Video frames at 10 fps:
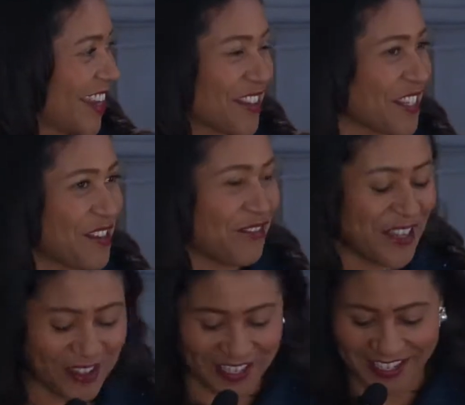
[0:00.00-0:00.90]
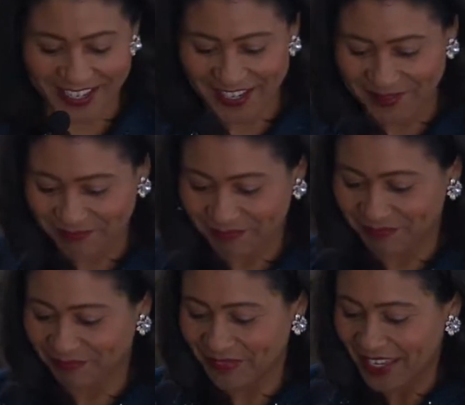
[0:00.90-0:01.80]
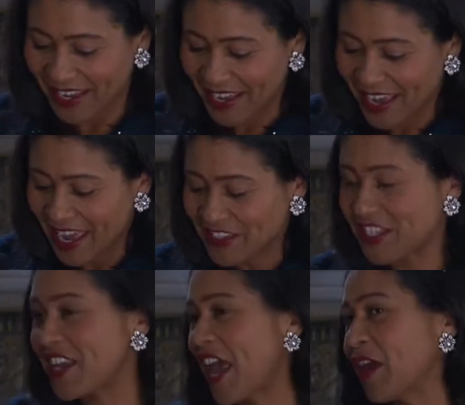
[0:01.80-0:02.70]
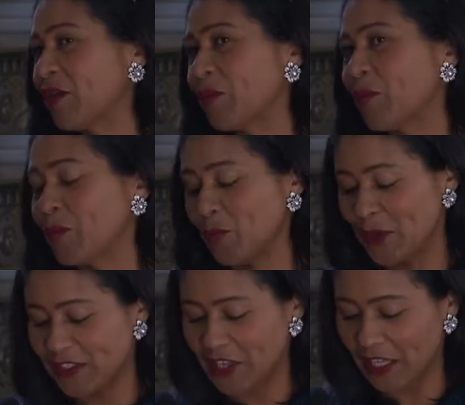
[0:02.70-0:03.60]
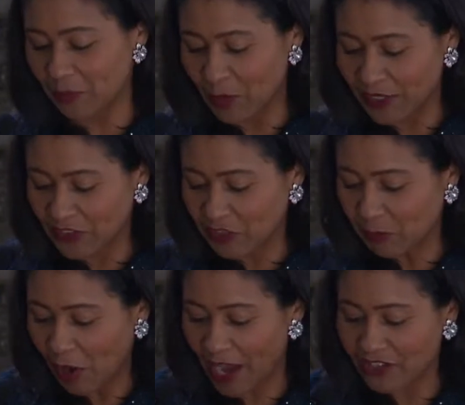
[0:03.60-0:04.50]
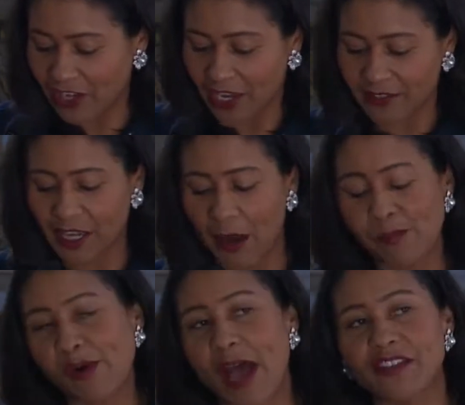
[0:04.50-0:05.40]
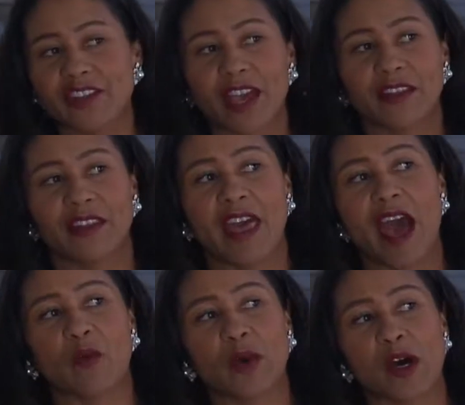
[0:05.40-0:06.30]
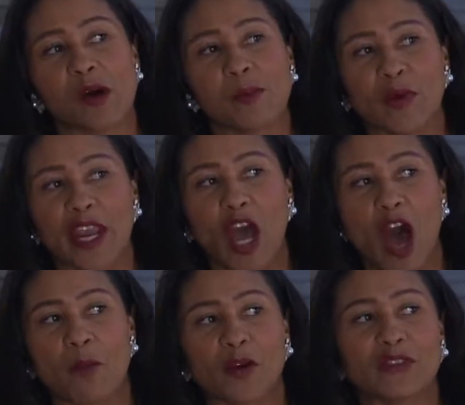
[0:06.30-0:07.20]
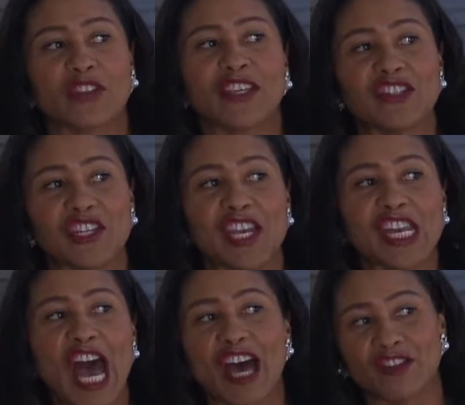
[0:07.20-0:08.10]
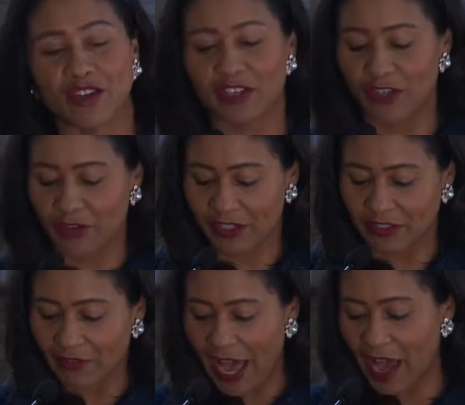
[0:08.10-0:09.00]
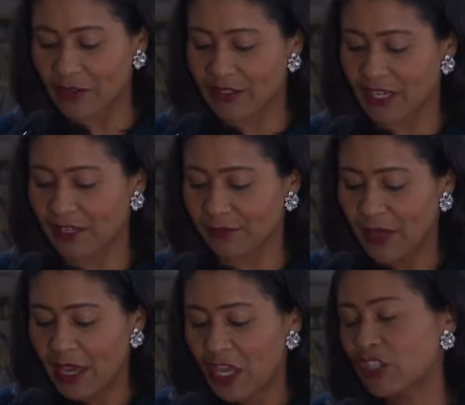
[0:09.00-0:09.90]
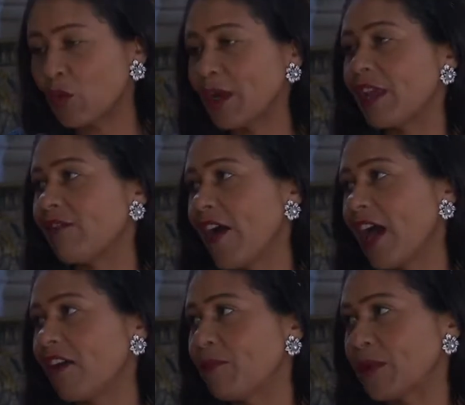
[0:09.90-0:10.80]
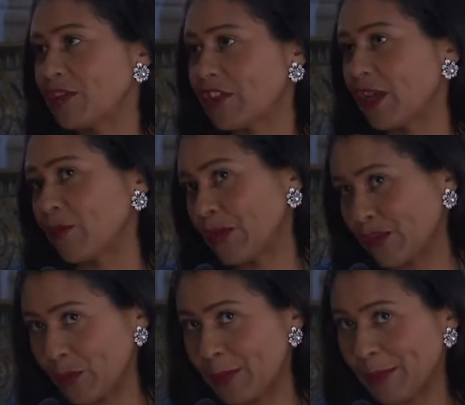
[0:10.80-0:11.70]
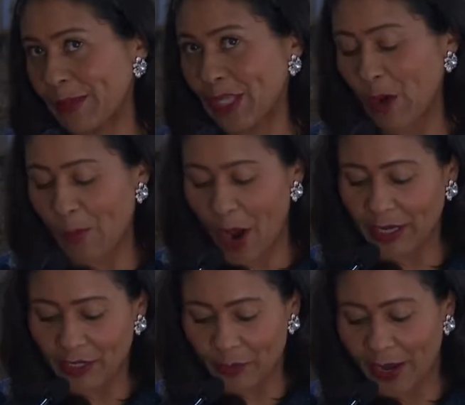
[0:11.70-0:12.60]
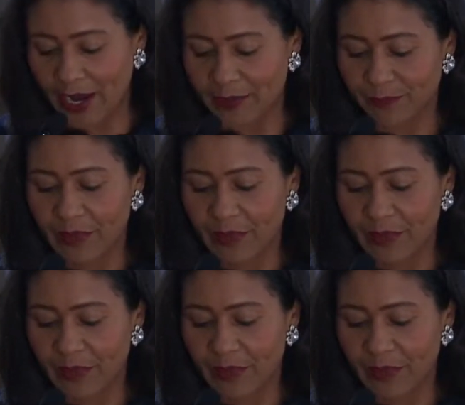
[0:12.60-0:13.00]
Doesn't it feel good? Today, we celebrate this project, a project that will bring almost 1,600 units of housing, 25% which will be below market rate,